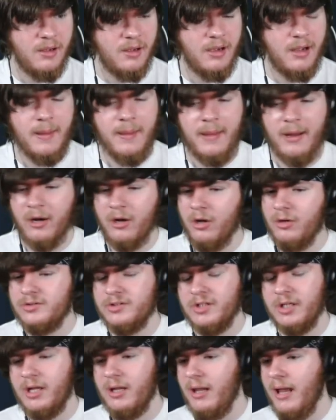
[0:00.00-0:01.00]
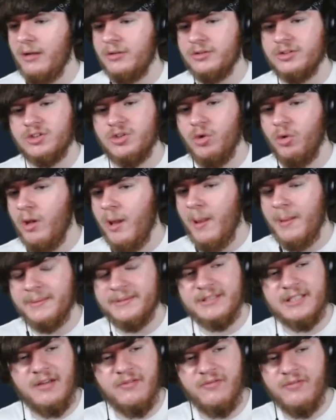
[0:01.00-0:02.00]
And there goes the clown school on the
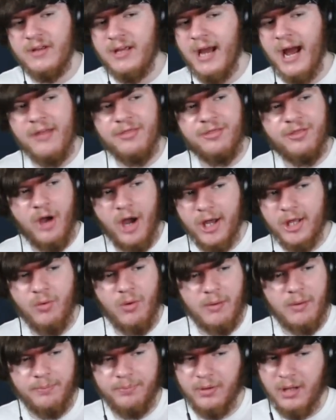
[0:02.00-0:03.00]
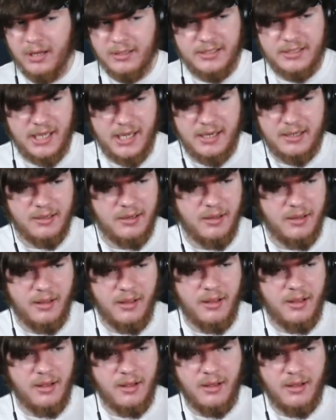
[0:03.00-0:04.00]
T V. I thought you unplugged it?
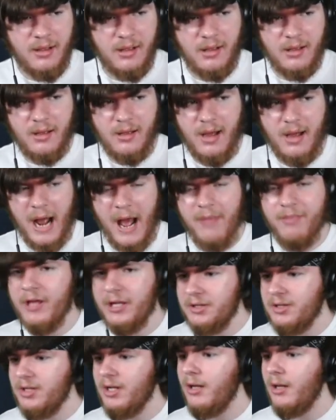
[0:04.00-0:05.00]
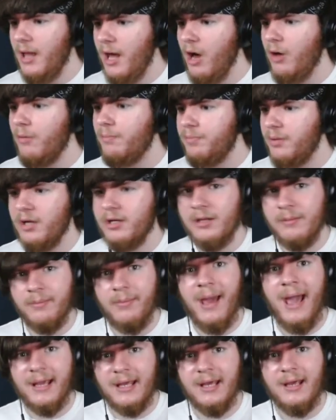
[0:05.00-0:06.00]
I think the clown plugged it
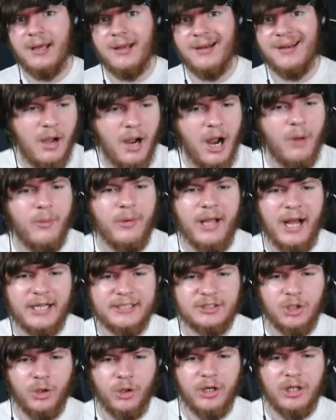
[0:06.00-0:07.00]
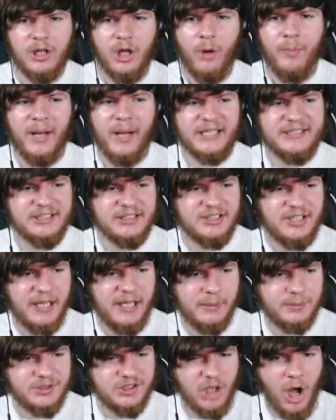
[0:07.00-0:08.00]
back in. All right, we got Tony Lopez's
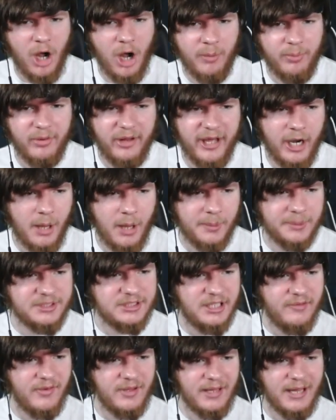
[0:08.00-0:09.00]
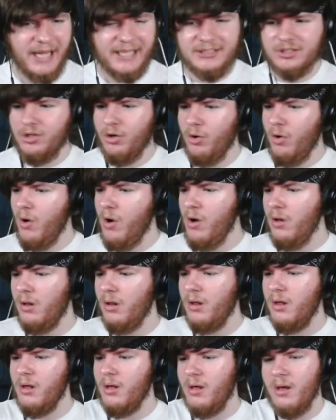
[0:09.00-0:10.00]
theme song playing on the T V. That's cool.
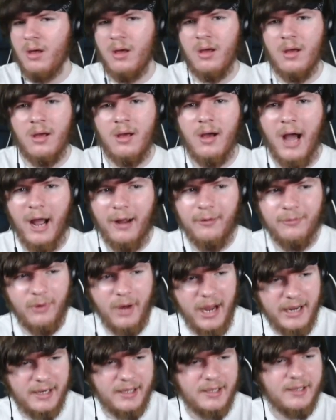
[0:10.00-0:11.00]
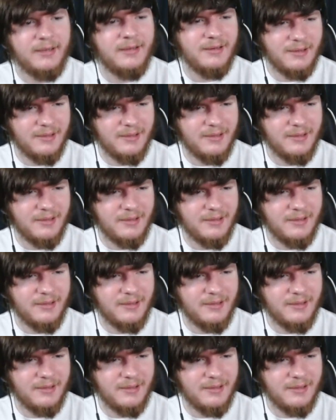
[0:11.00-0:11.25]
I rate it.